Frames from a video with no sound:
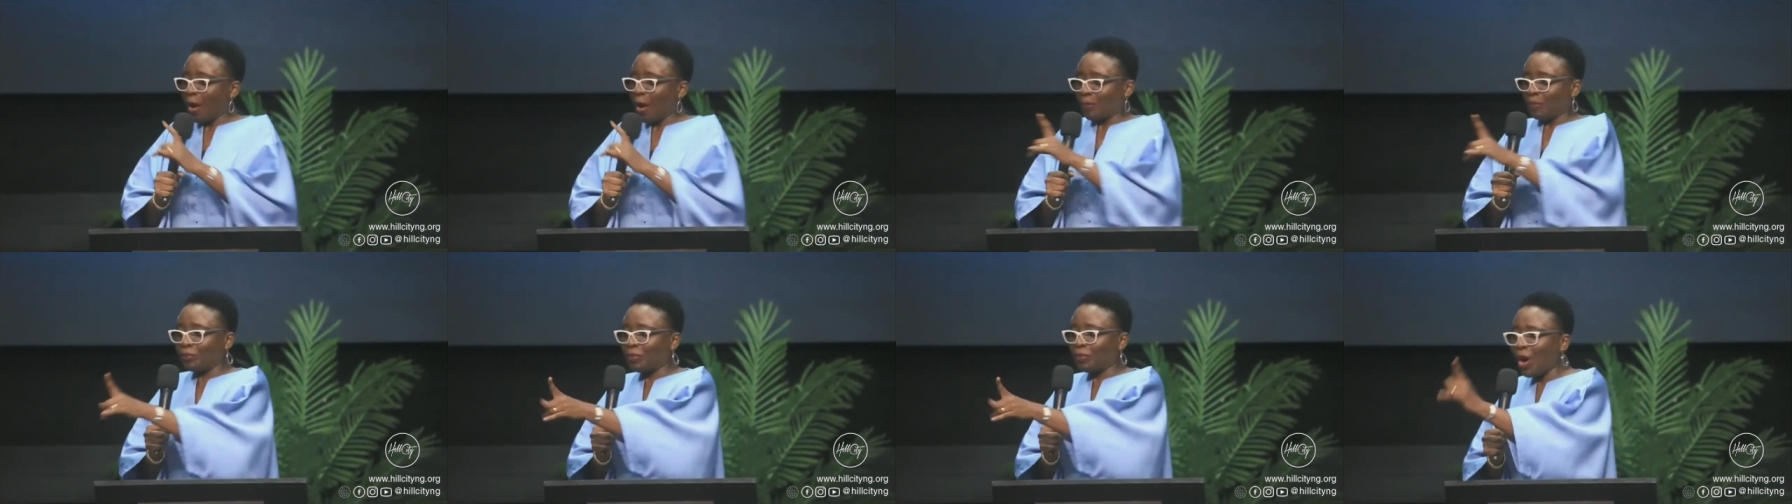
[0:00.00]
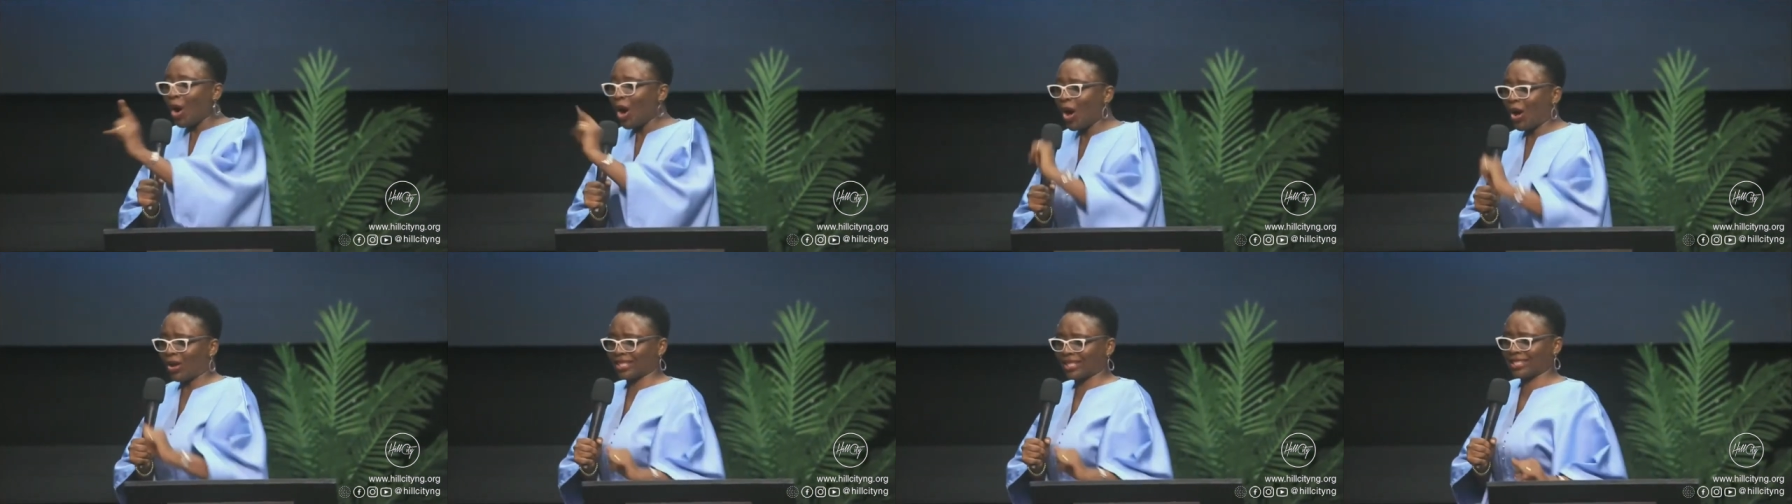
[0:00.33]

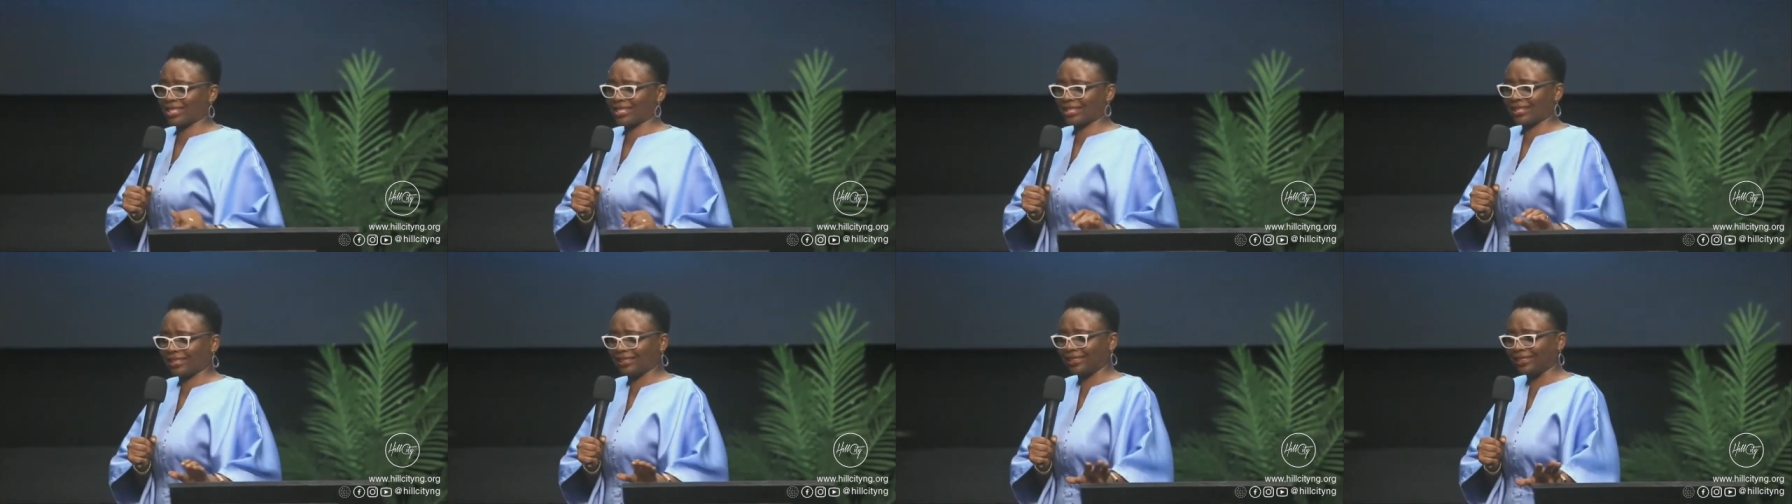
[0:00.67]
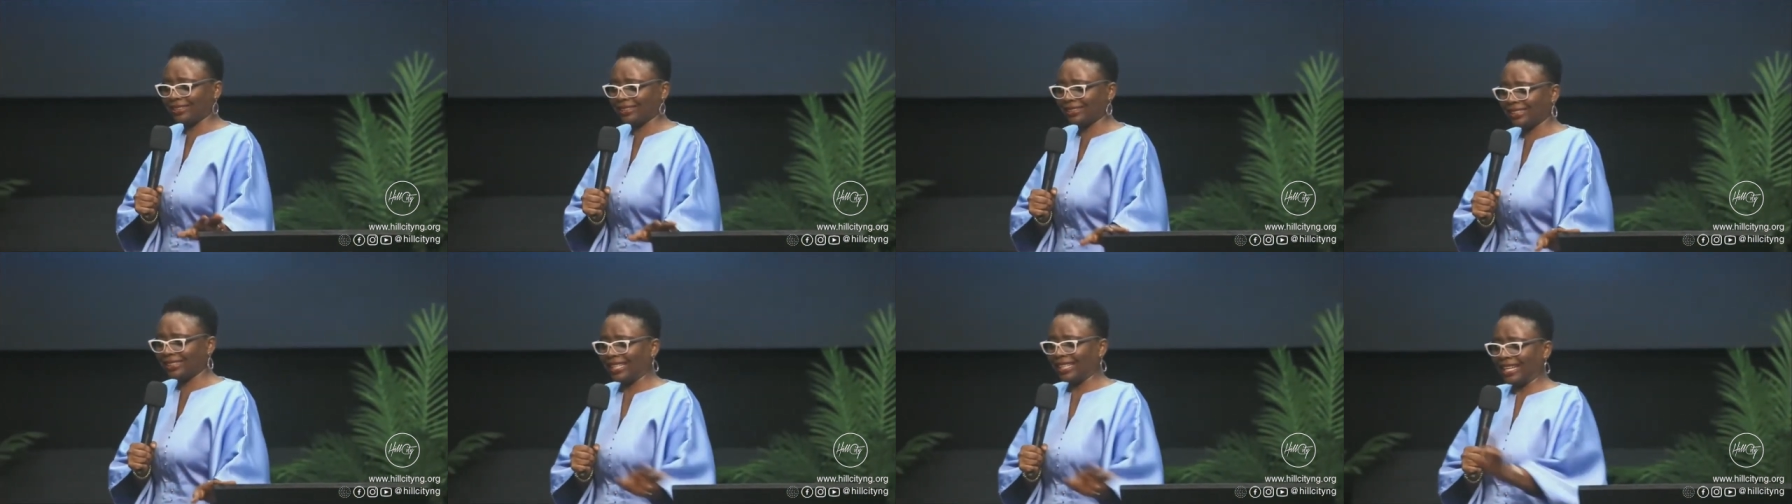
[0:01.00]
But
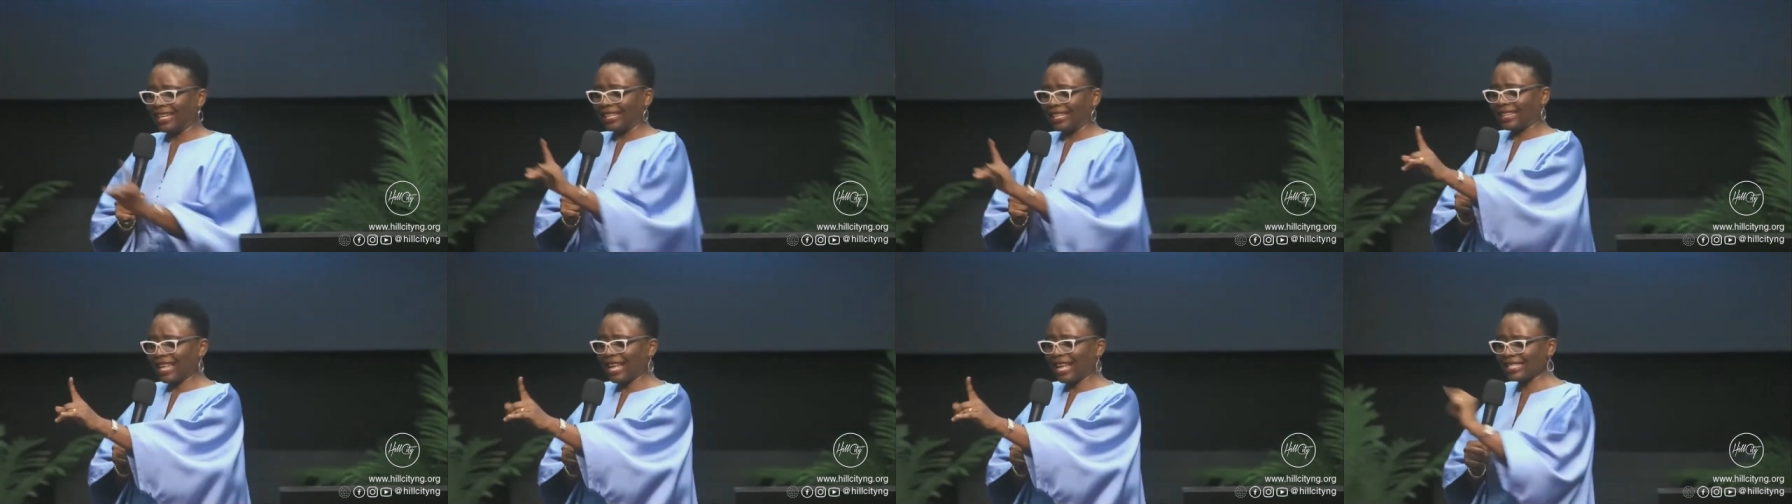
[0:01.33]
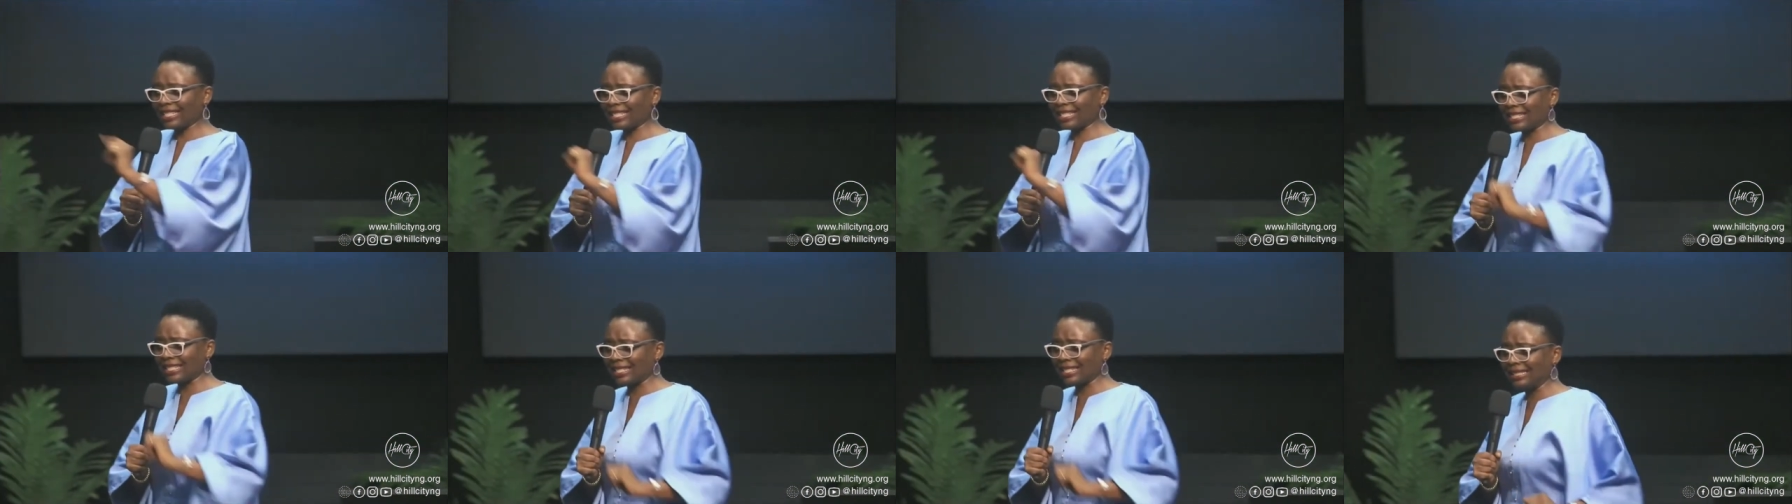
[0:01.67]
that
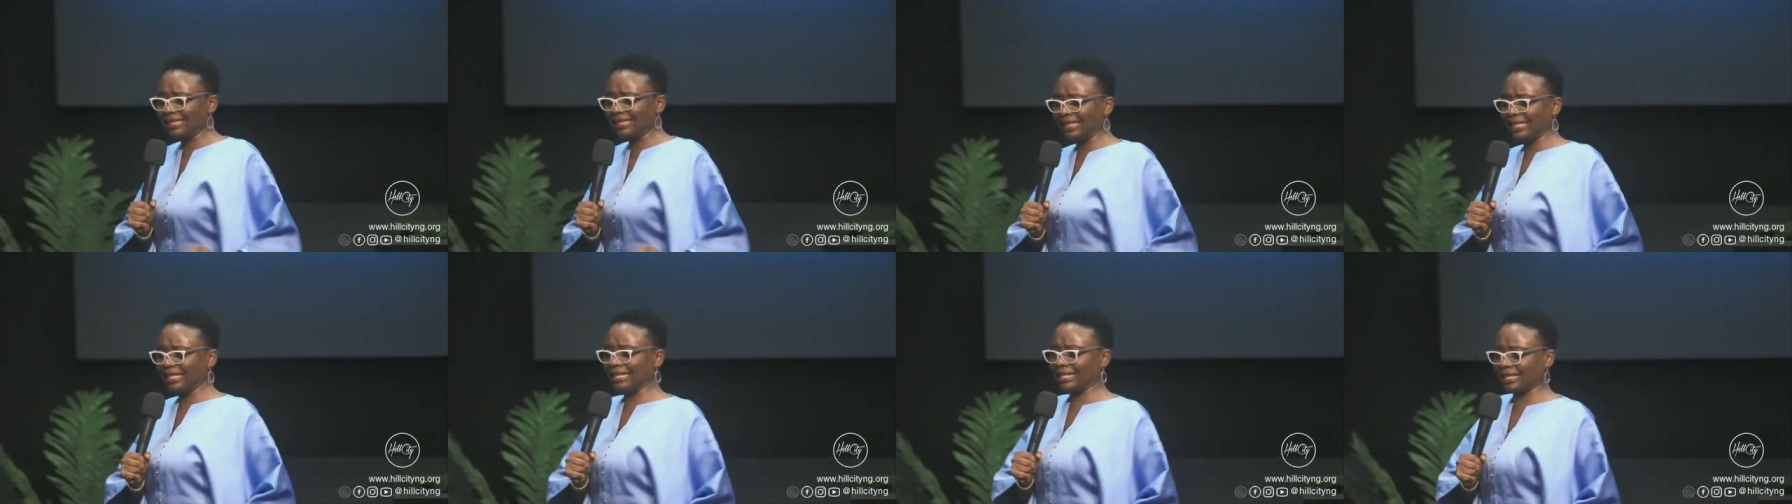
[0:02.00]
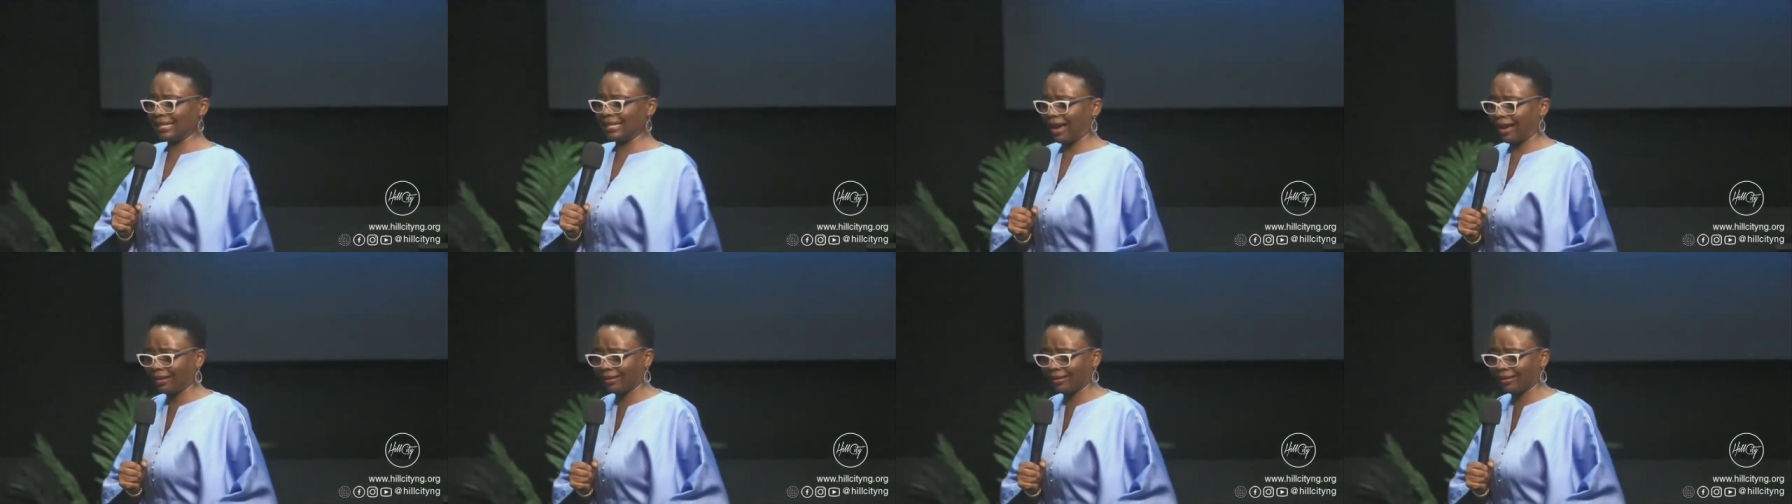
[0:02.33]
is still easier.